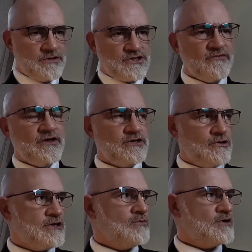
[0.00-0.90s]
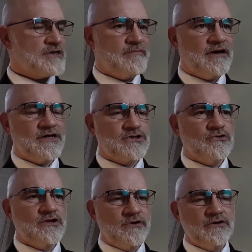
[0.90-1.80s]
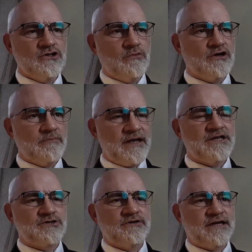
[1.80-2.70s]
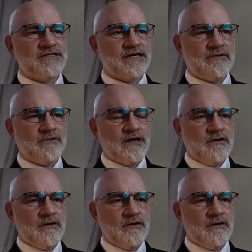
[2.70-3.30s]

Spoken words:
Soviet Union was America's only real global competitor at that time.